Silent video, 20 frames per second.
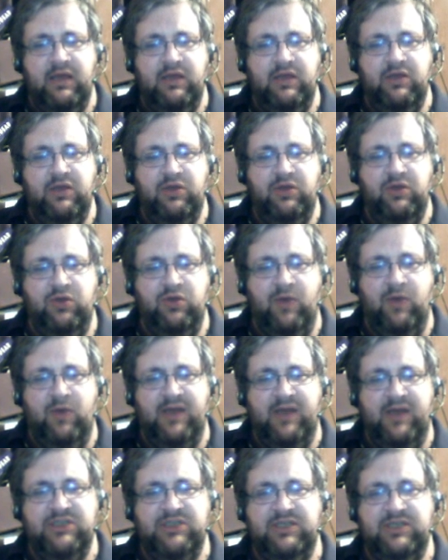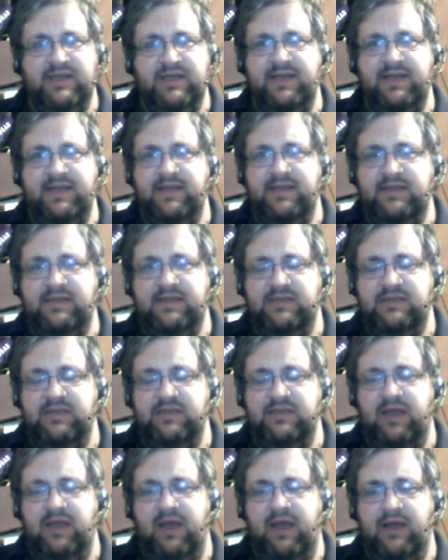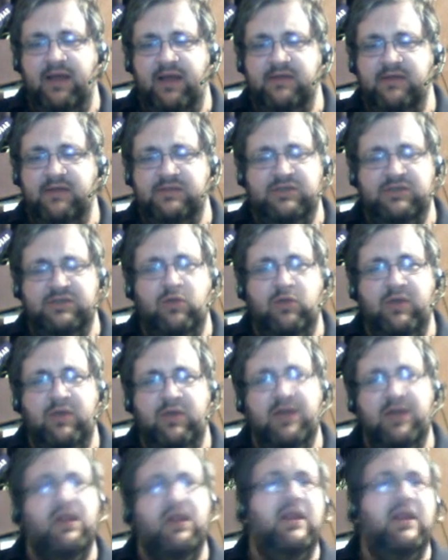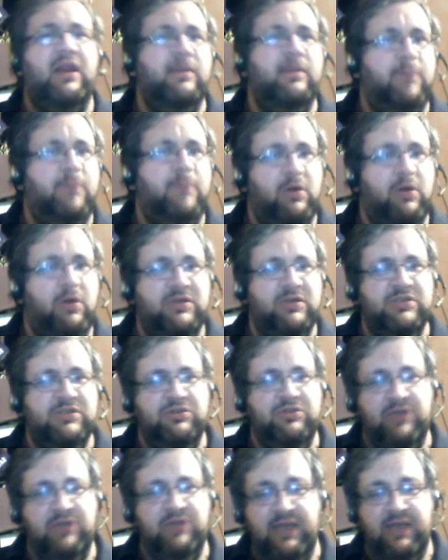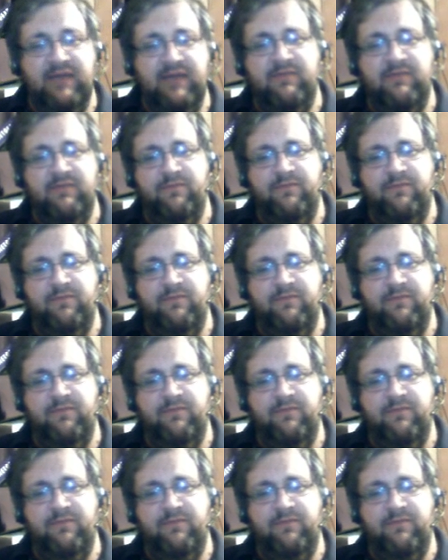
you actually don't get a lot of the bonuses you can get